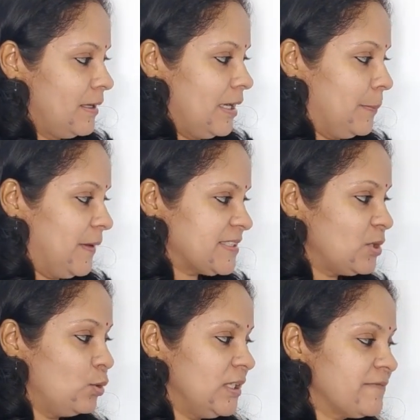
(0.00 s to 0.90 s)
A person
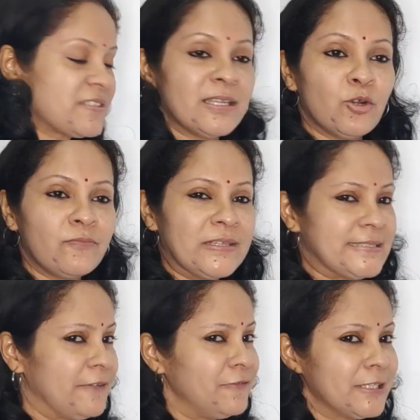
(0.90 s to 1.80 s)
who lives alone will
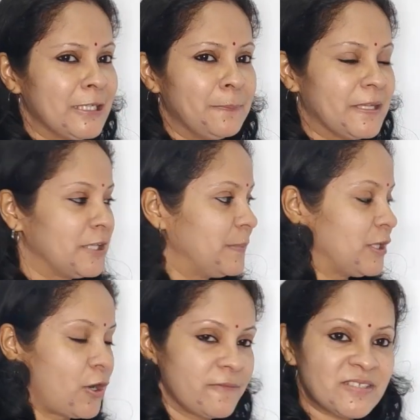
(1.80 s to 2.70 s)
definitely pick up a
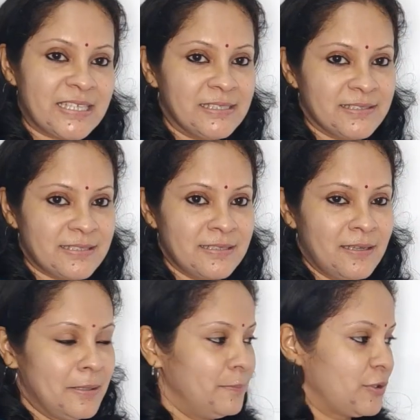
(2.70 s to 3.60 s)
lot of skills
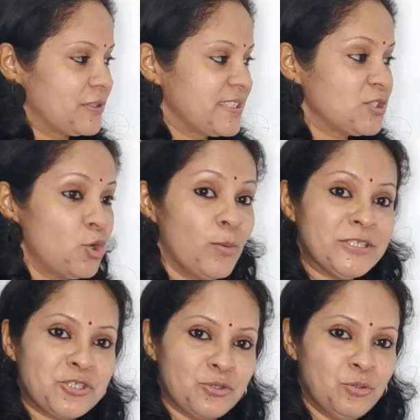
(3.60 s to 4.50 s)
because there's no
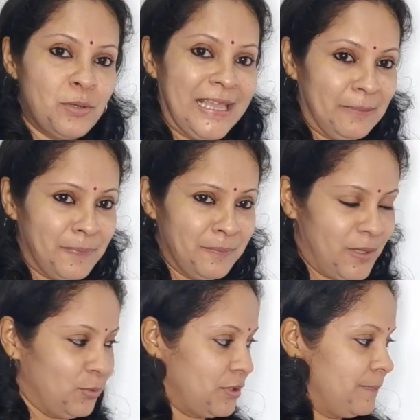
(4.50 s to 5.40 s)
one to help him
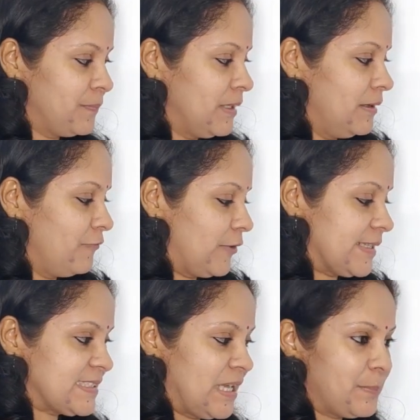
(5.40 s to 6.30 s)
out. For
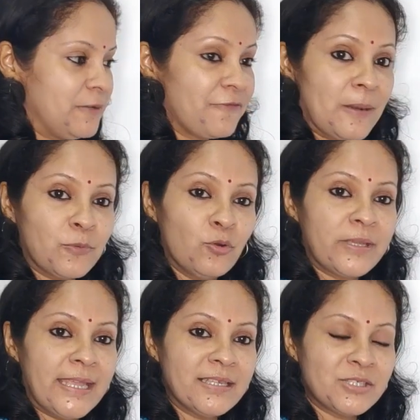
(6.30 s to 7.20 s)
example, from
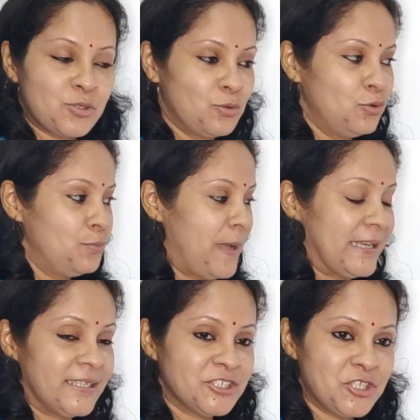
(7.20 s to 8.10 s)
cooking to
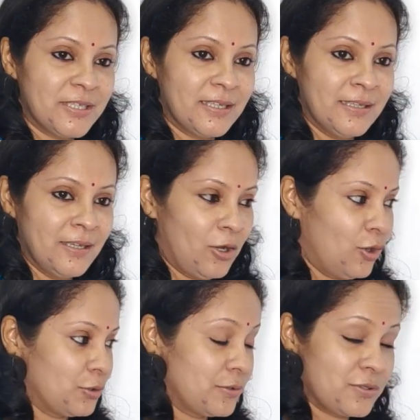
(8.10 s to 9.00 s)
managing
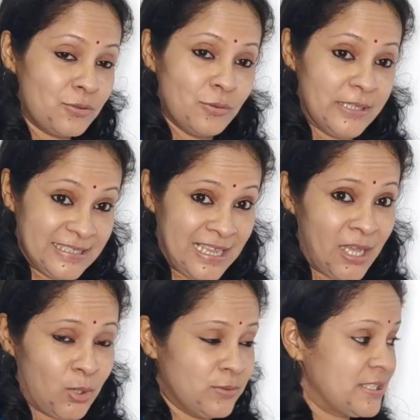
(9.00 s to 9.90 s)
or to his
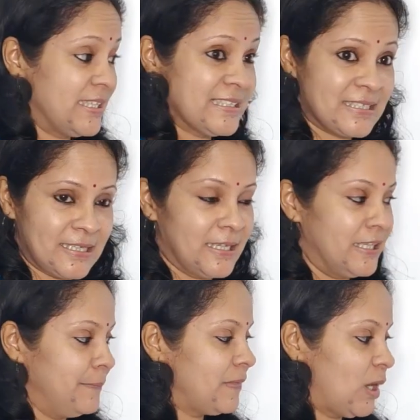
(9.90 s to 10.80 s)
house, his
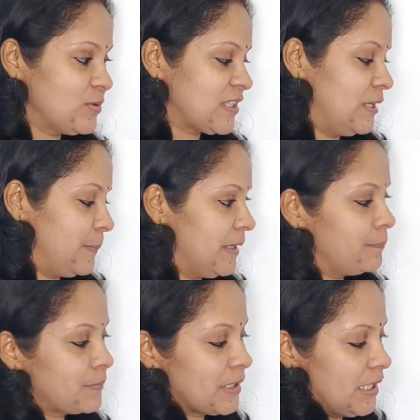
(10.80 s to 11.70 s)
time,
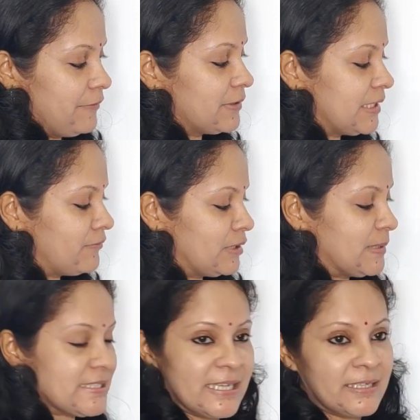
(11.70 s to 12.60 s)
housekeeping, everything will be
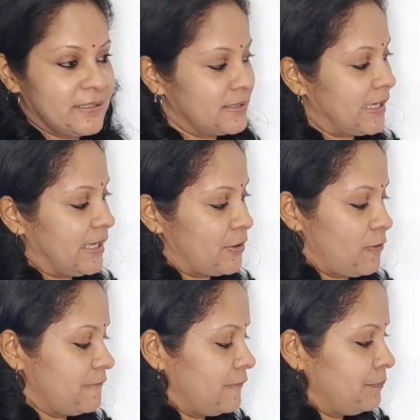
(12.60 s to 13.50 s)
taken care
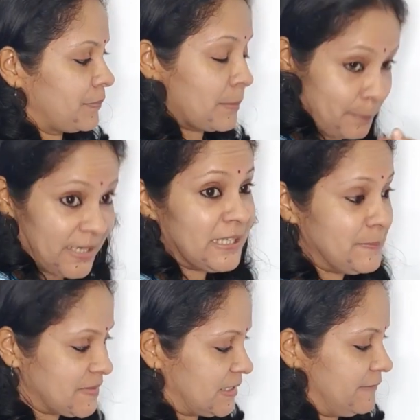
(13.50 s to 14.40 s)
of by
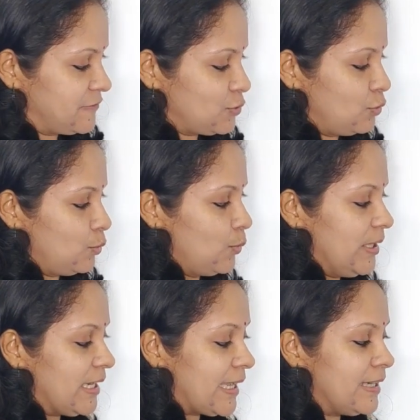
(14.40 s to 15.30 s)
himself. So
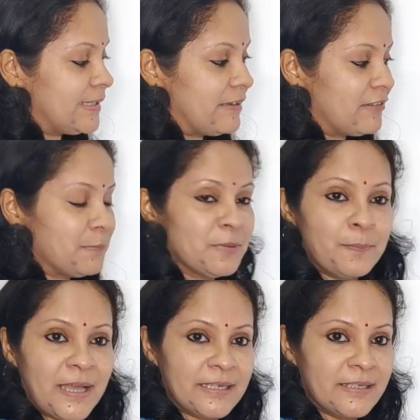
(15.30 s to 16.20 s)
we can develop a
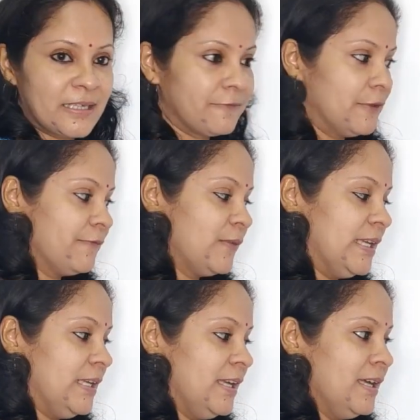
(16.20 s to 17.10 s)
paragraph if
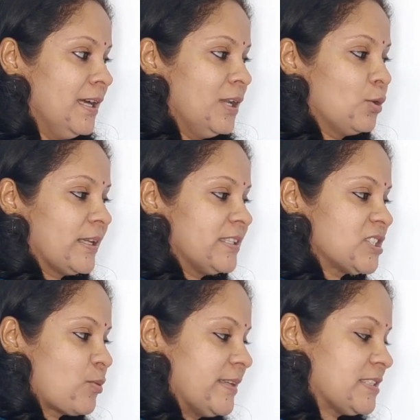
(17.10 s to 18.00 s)
we look at
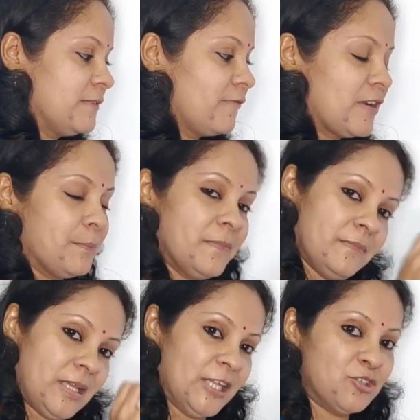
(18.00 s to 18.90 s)
this question from
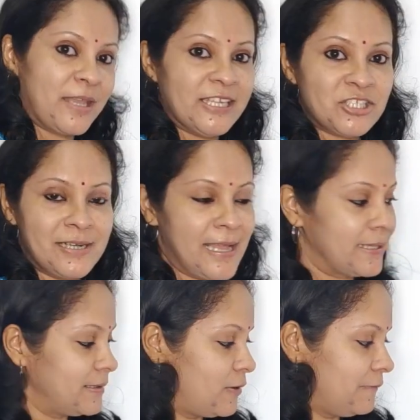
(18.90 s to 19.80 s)
educational
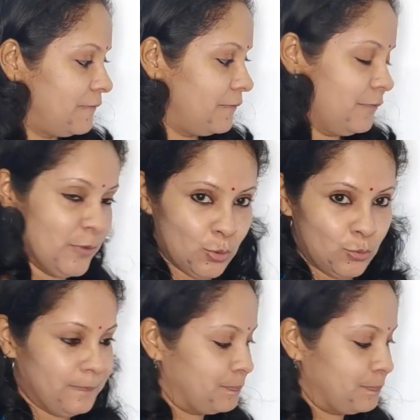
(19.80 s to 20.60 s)
angle of view.